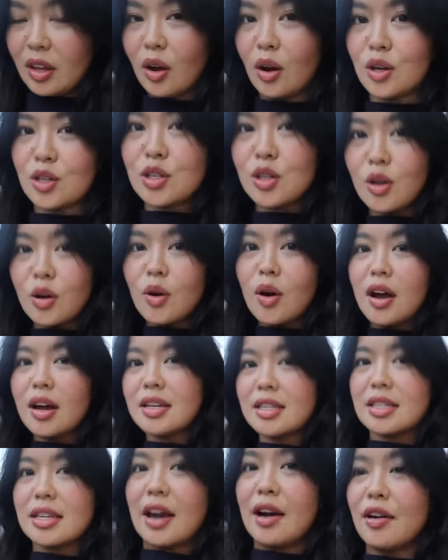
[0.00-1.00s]
Also,
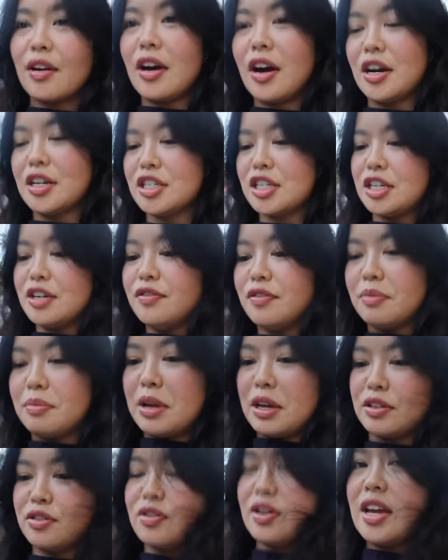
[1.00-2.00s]
Sarah Aji from
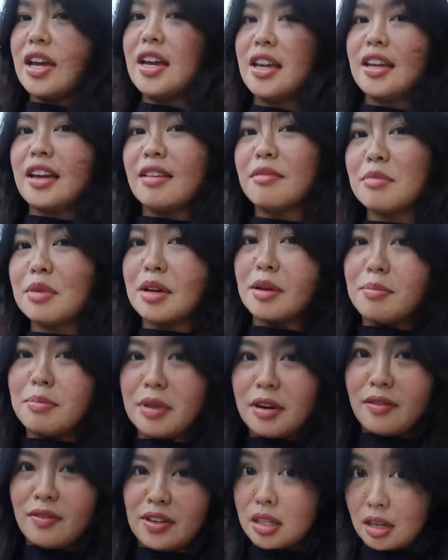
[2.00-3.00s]
yesterday gave me a
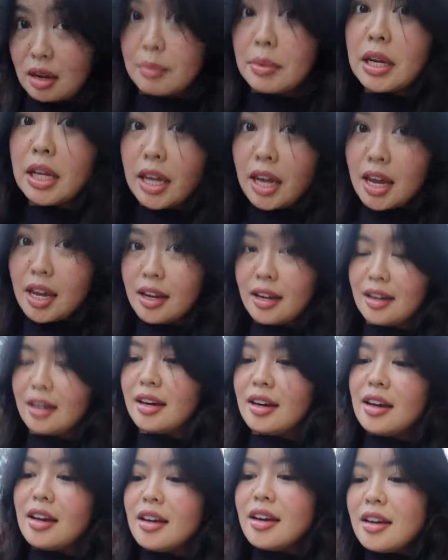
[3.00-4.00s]
bit of a stomach ache,
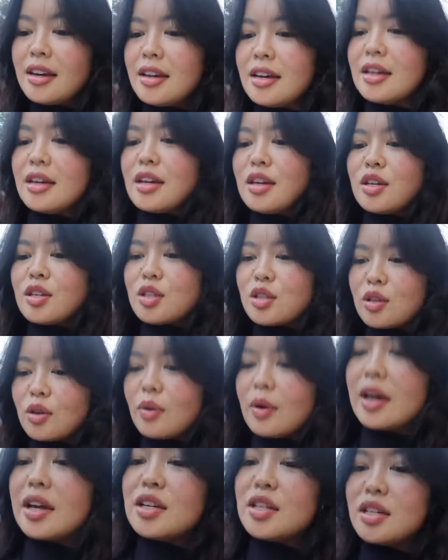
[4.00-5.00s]

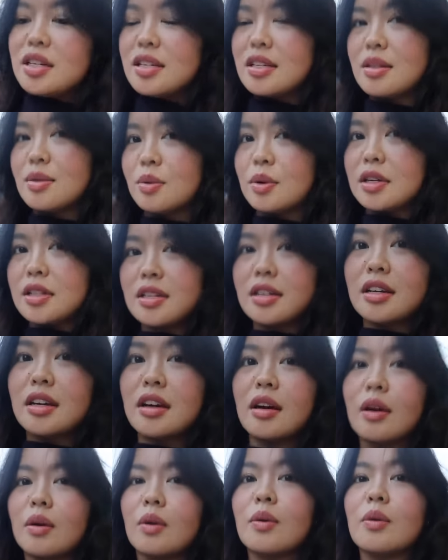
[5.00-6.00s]
so I just want to
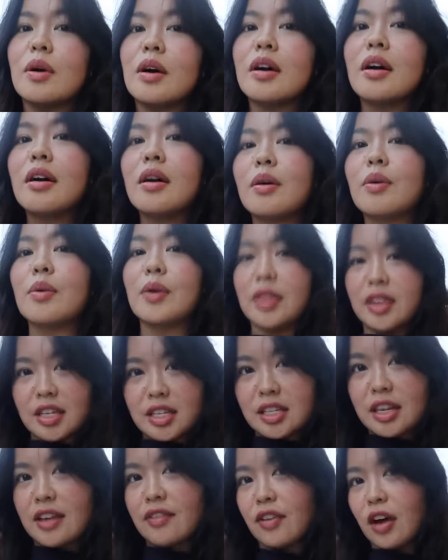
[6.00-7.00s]
go with the safe